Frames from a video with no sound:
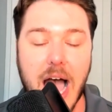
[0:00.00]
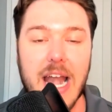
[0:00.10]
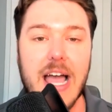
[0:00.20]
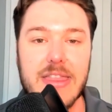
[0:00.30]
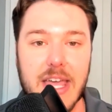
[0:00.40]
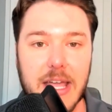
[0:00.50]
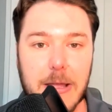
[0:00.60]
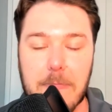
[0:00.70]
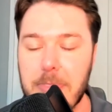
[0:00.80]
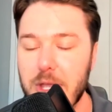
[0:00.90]
And I
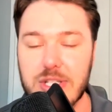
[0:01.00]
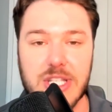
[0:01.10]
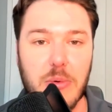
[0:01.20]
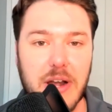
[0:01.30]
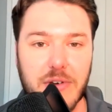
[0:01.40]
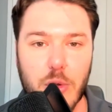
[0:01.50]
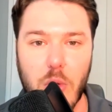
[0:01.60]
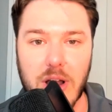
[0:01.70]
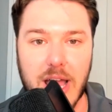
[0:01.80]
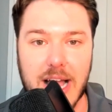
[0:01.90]
think, you can say whatever you
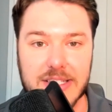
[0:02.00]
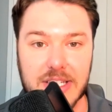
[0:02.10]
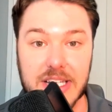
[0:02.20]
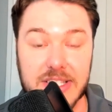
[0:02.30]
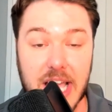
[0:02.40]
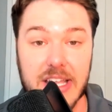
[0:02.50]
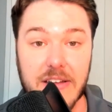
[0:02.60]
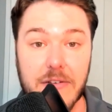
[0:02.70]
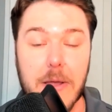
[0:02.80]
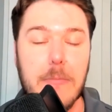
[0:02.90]
want as an
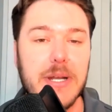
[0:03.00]
executive,